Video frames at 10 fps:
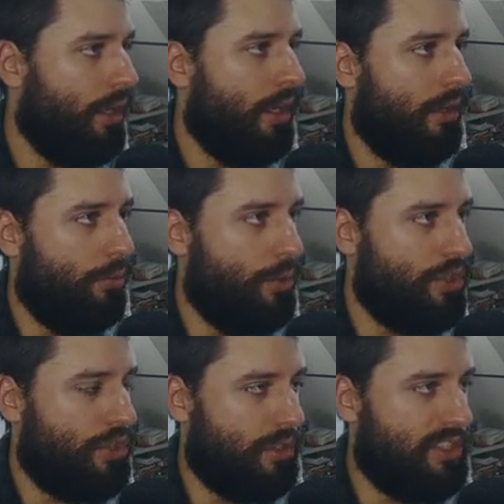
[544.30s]

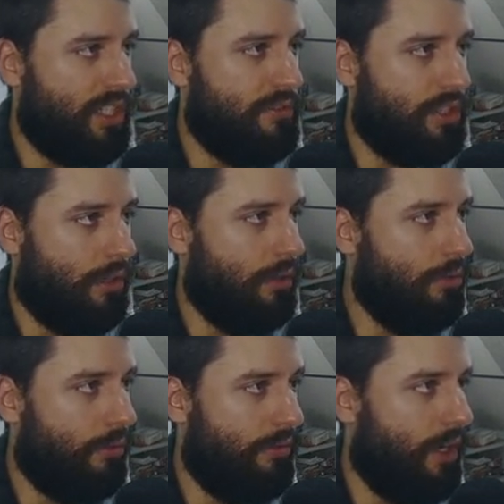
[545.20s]
which uh, saves all
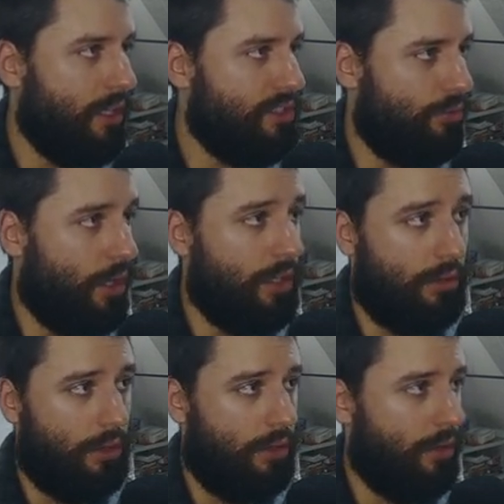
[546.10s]
your files. Write
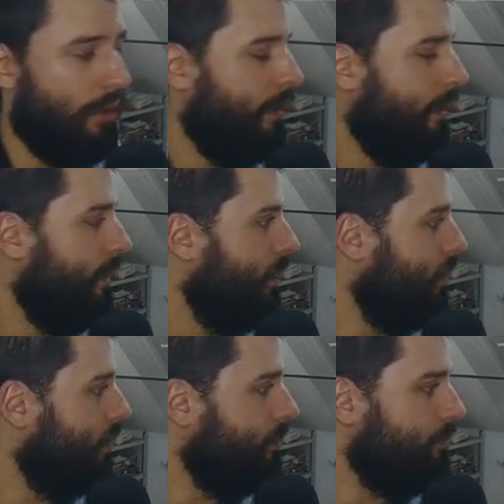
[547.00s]
all.
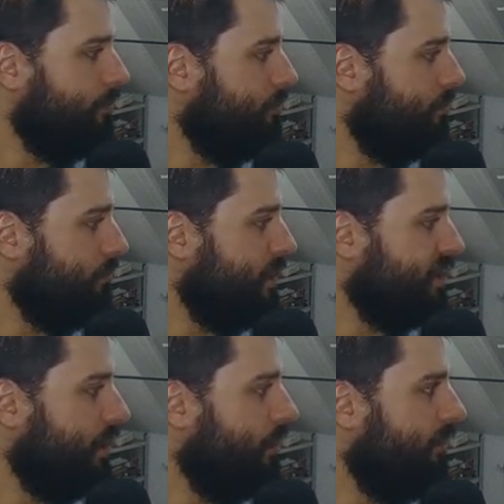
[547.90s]
Um, there's
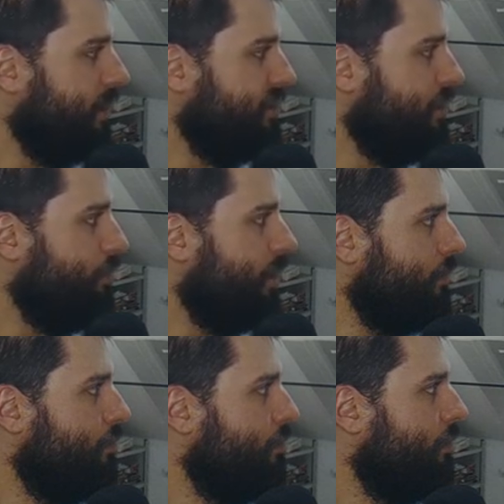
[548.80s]
a lot of things that you can
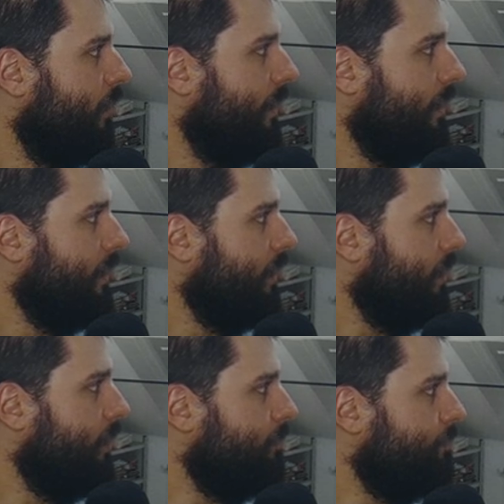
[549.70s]
do.
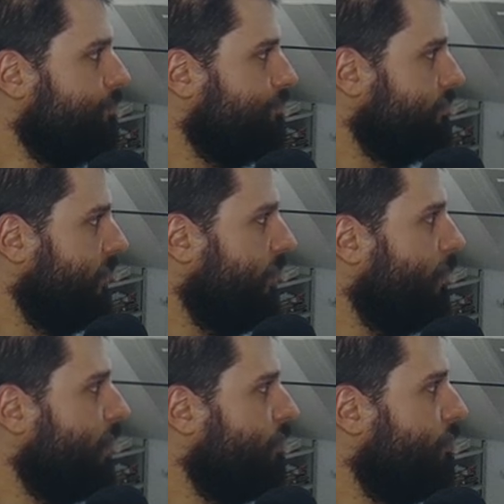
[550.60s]
Um, if I
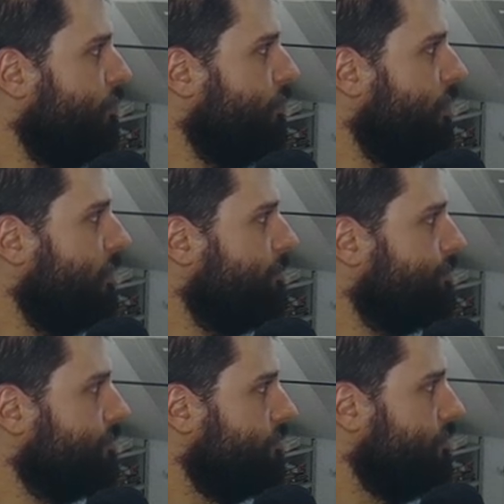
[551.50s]
want to um,
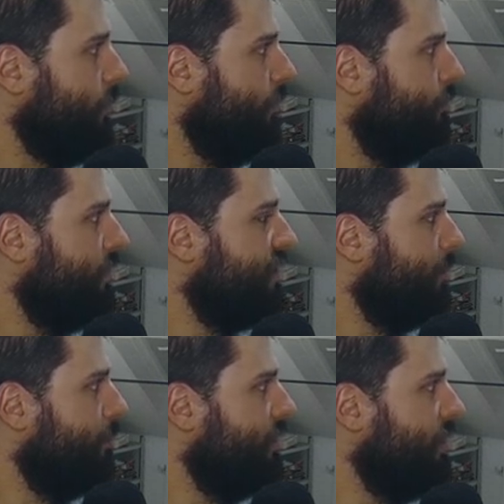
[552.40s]
for
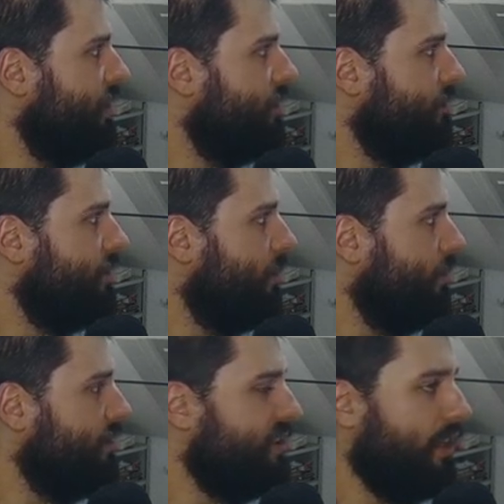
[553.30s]
example, delete of
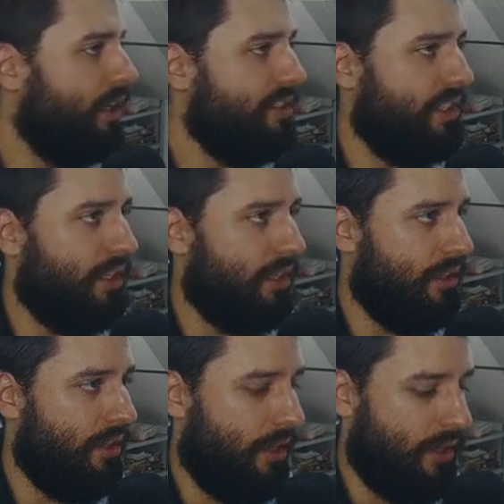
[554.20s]
all these lines, I
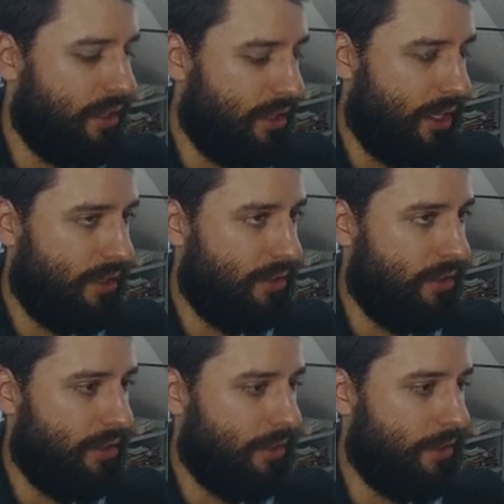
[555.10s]
can I can
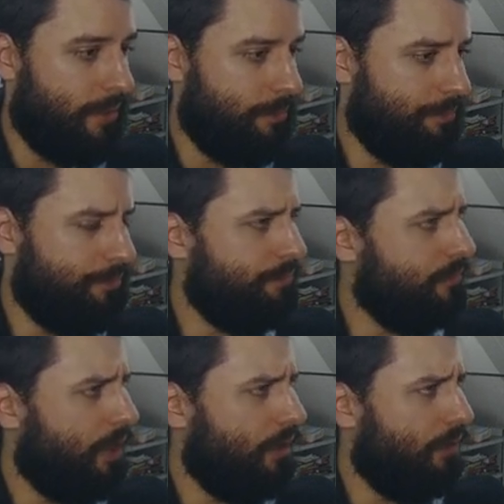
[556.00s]
enter um,
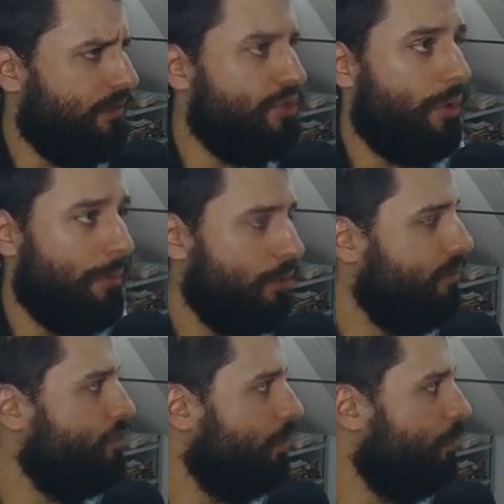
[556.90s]
I, visual mode.
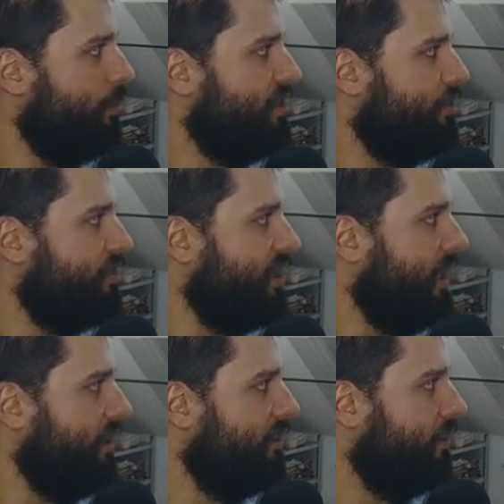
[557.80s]
Visual mode is to select